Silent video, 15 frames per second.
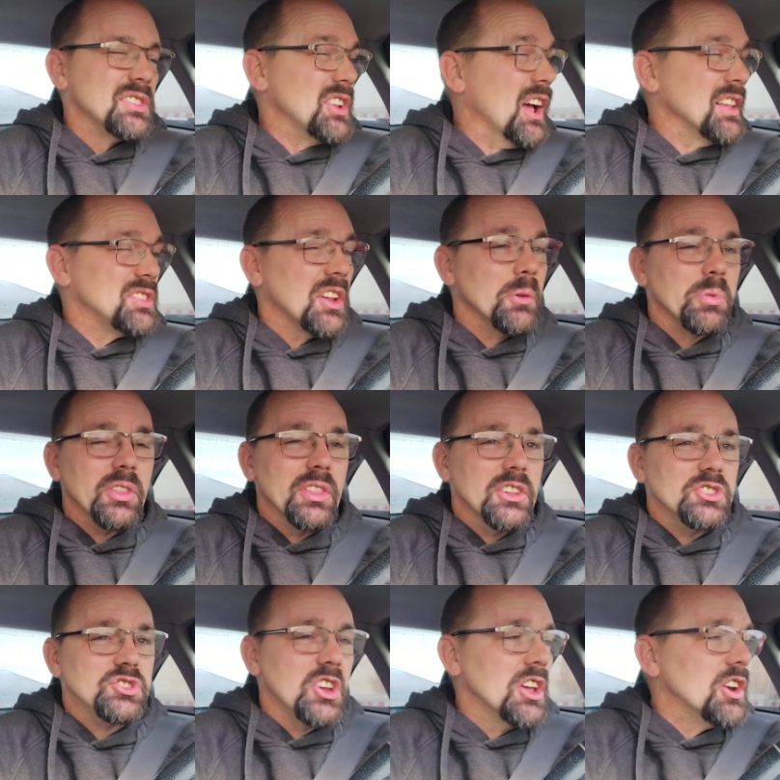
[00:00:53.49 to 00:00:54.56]
It's not something
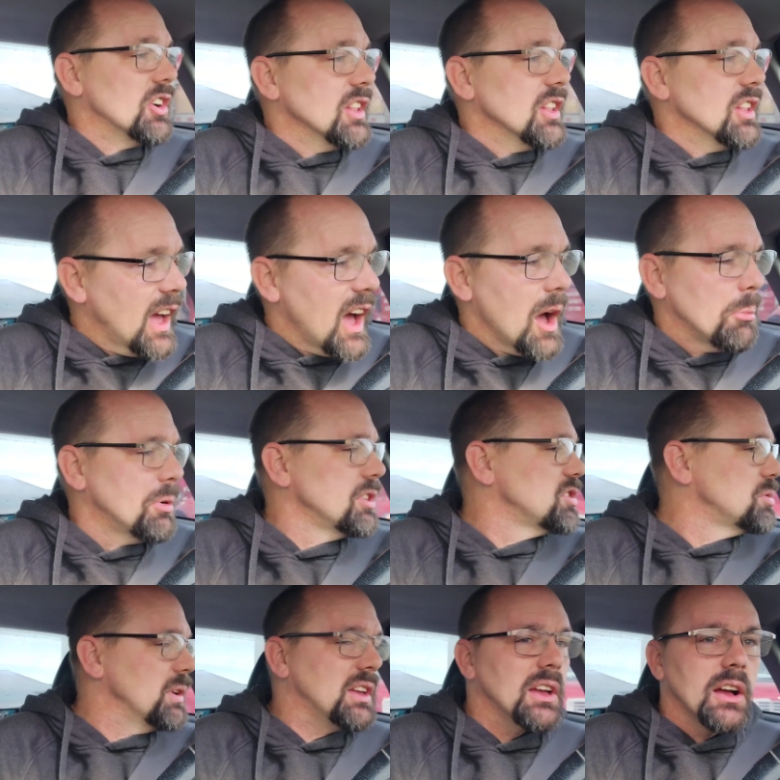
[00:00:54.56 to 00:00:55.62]
that generally
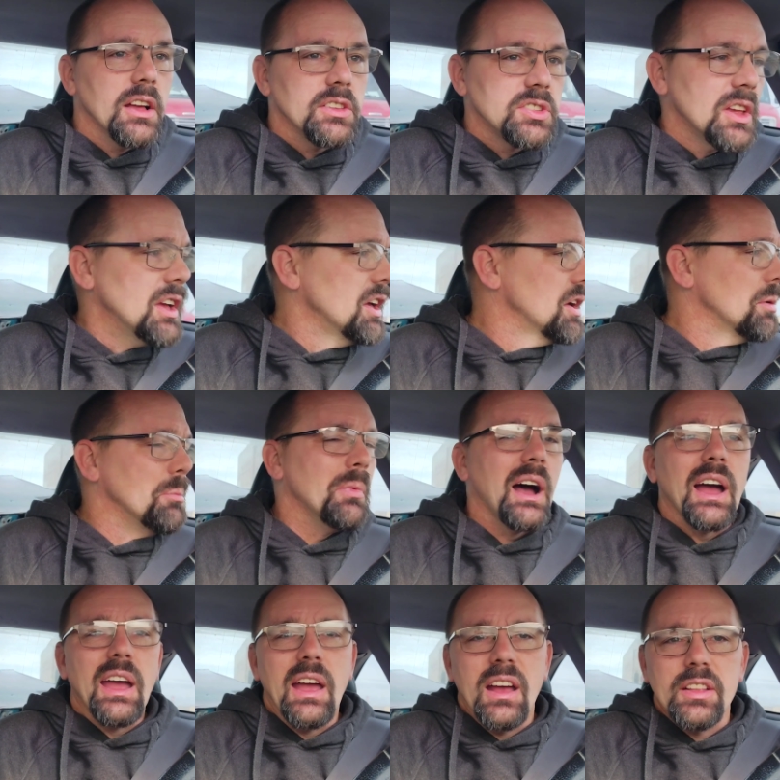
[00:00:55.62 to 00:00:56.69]
happens because
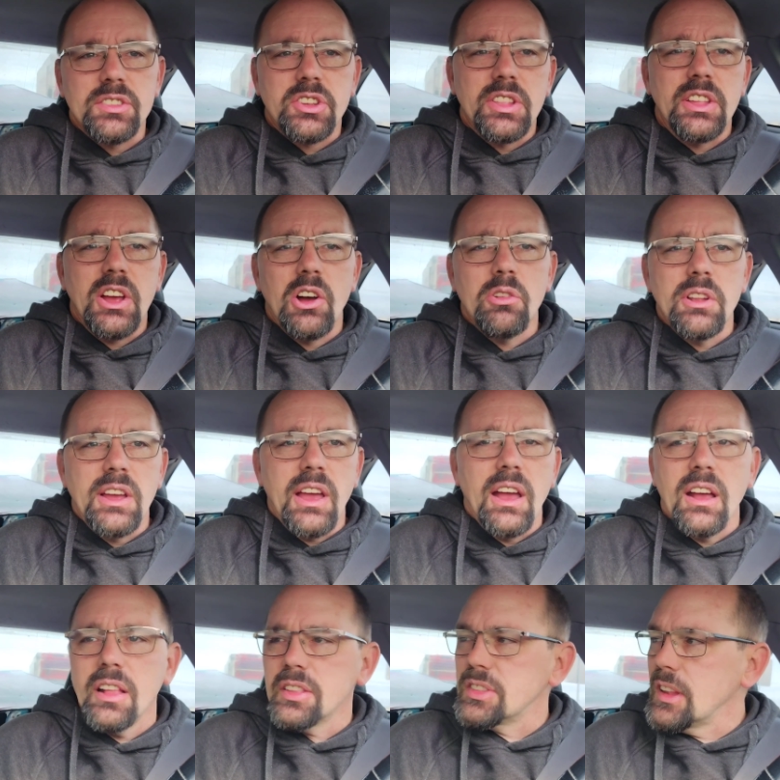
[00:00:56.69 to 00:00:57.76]
my hands are the only
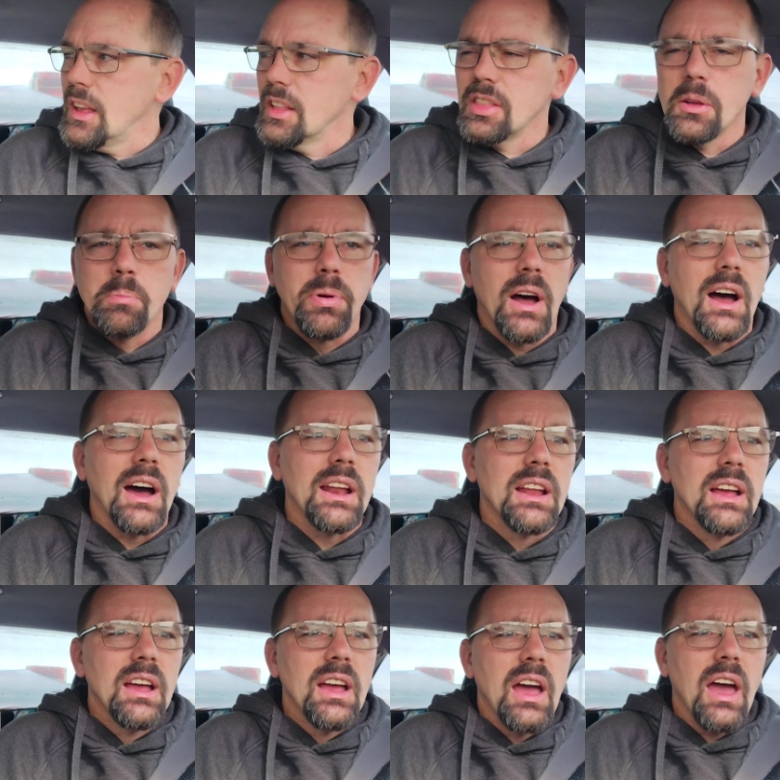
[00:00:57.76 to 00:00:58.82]
hands in the pot
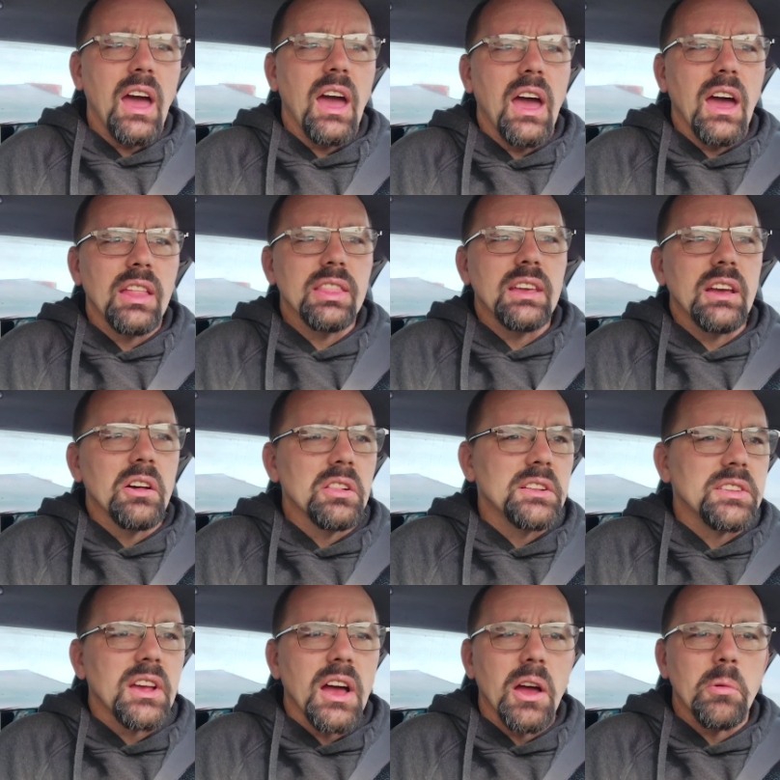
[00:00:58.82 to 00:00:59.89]
and the
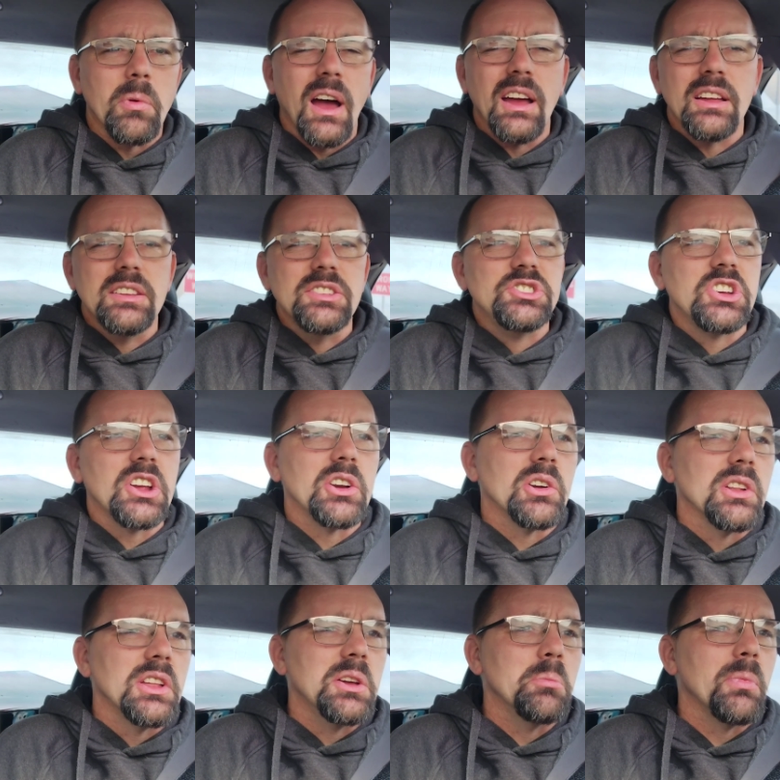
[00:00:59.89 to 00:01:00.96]
only time I
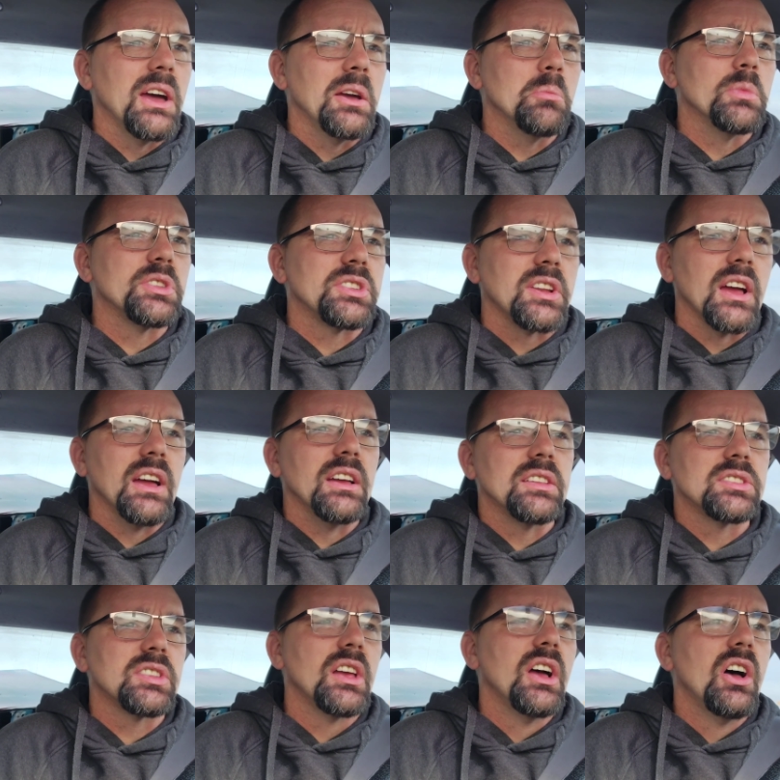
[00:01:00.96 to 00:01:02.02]
generally make
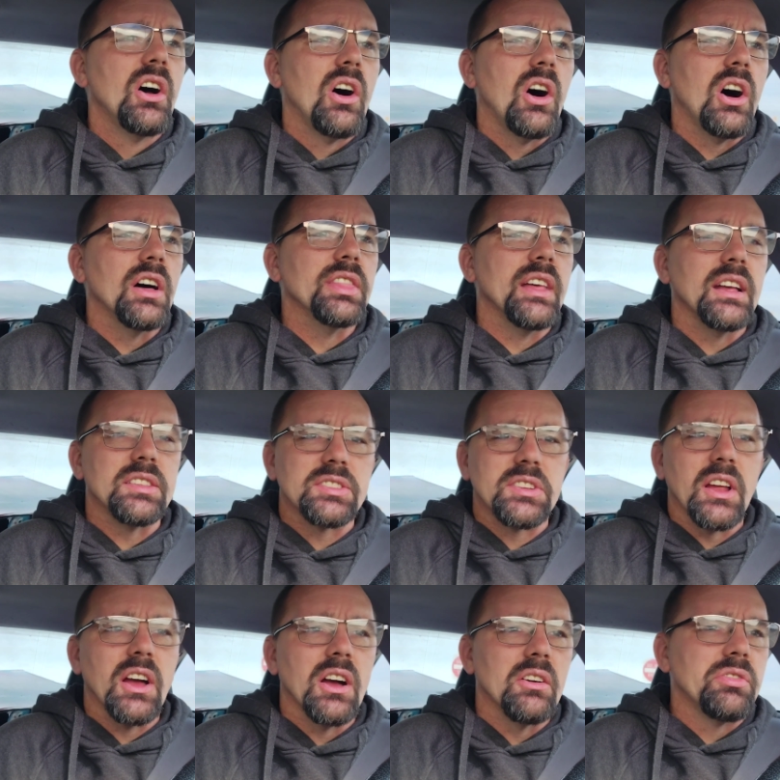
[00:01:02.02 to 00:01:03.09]
mistakes on that
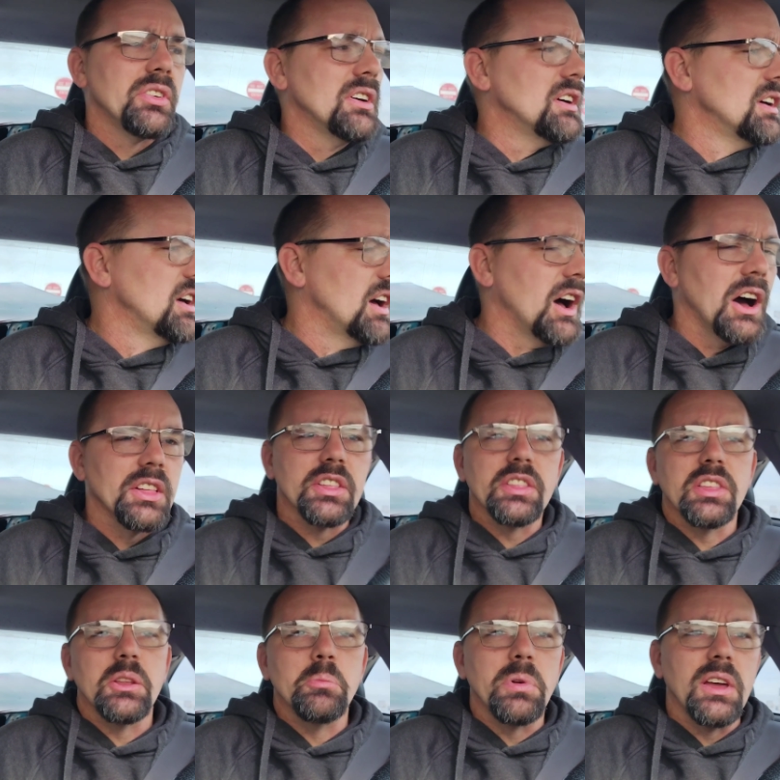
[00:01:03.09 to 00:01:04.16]
stuff other
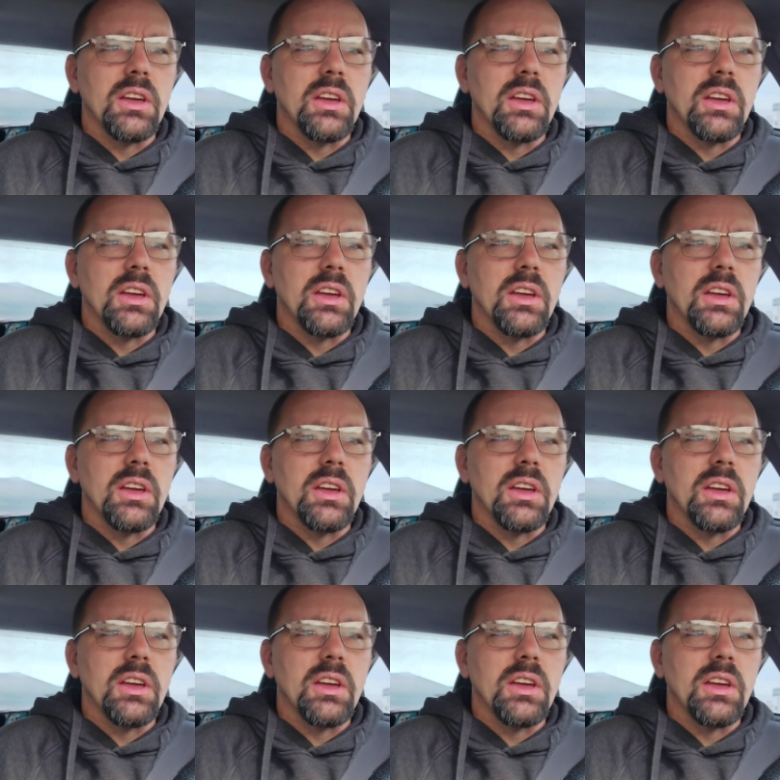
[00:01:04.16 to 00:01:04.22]
than